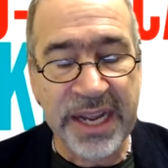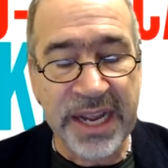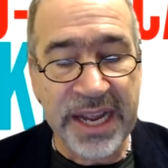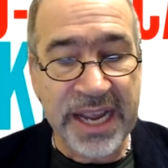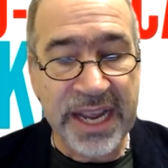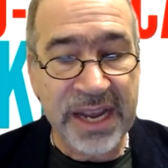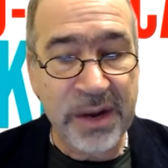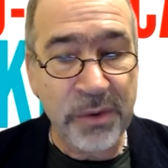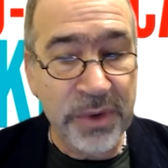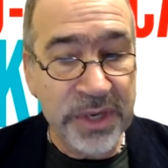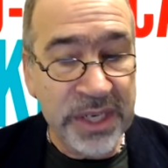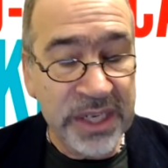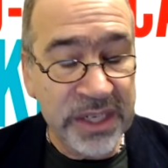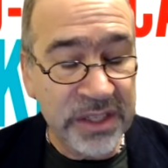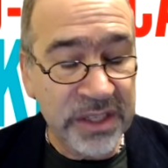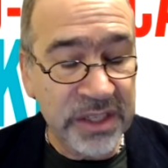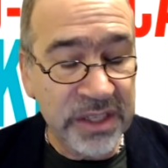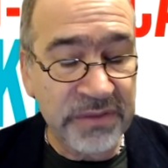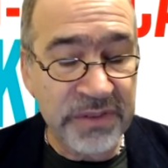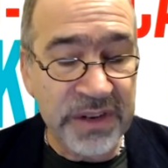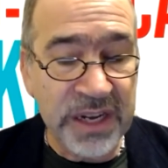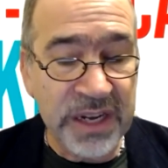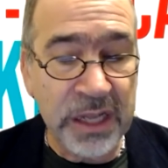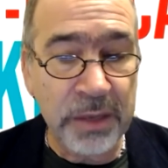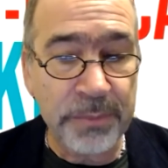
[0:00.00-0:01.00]
and we need to
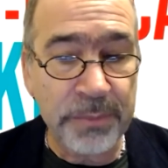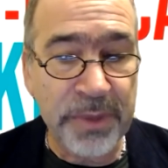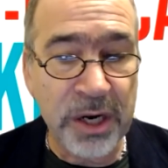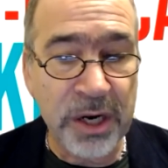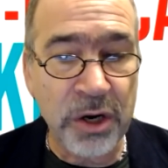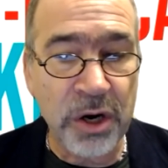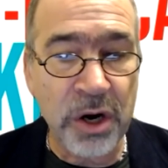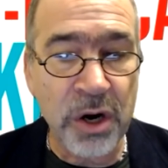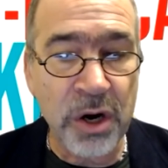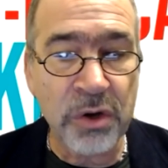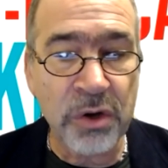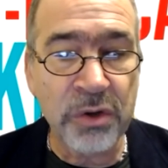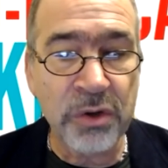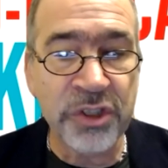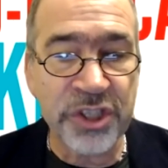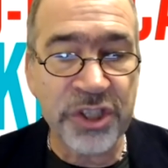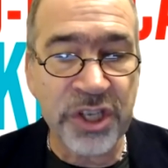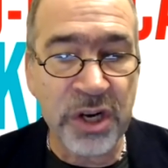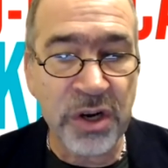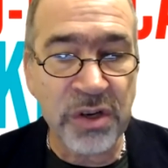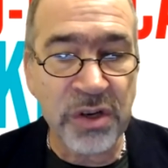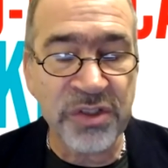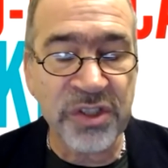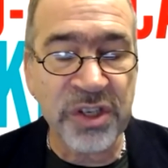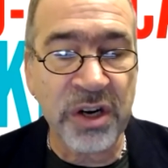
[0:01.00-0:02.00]
develop our own
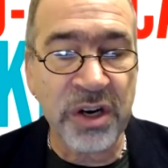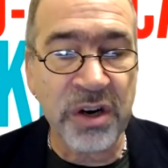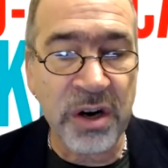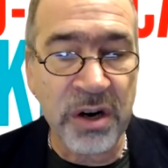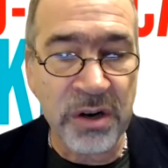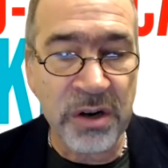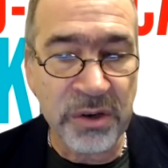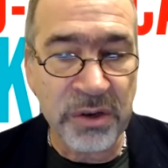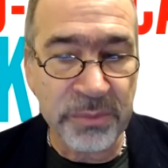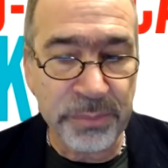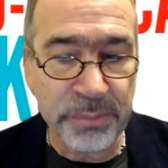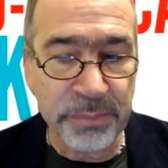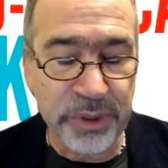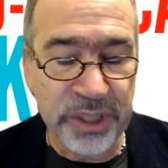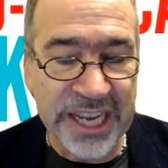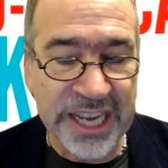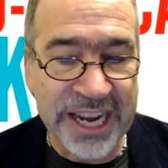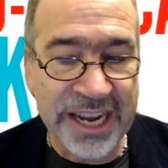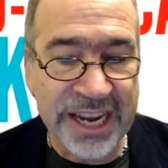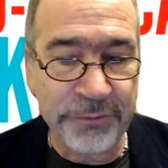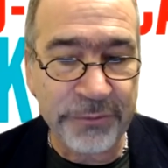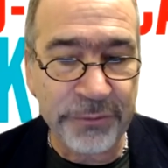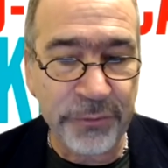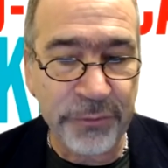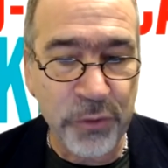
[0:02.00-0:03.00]
shows, our own
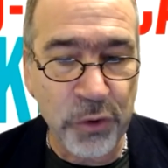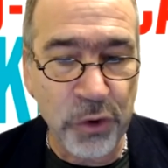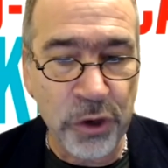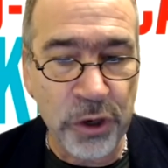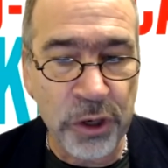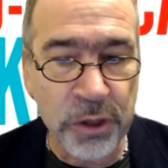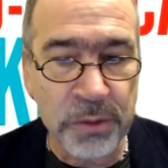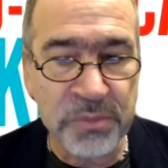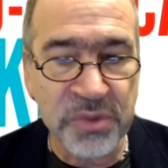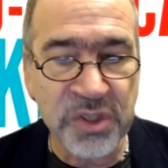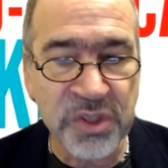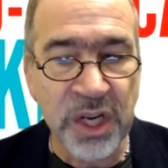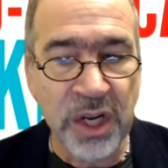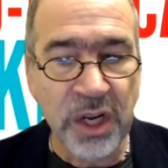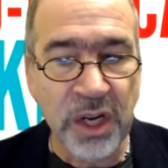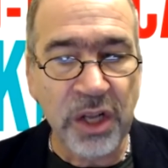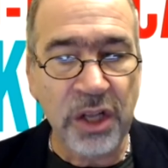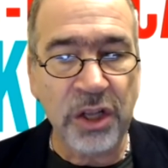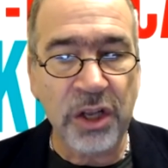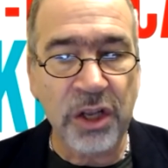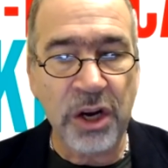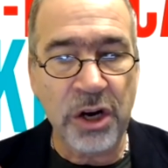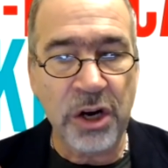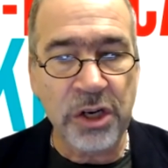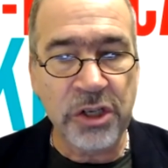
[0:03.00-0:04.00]
platforms,
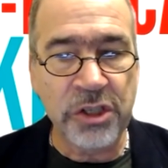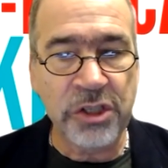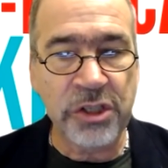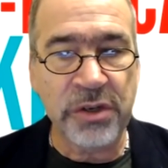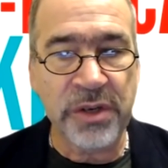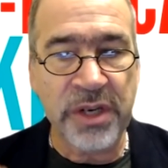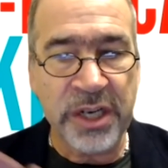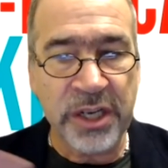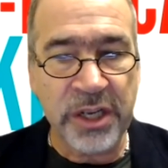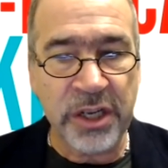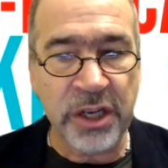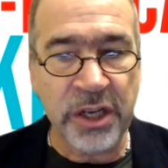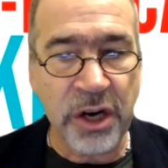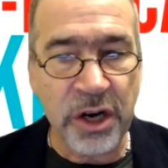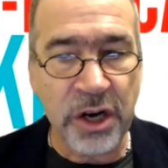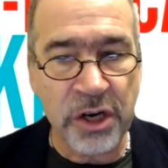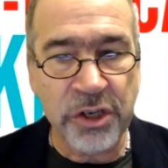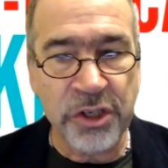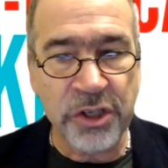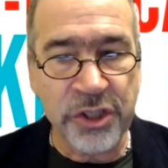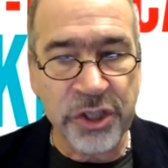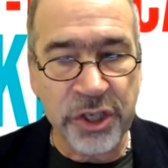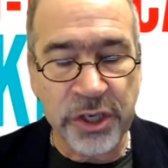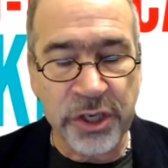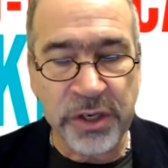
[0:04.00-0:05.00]
larger and
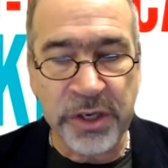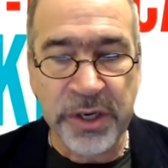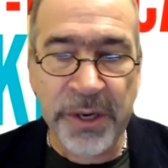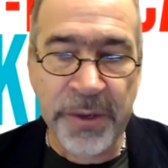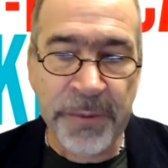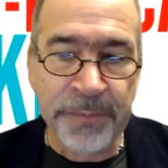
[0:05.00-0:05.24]
larger.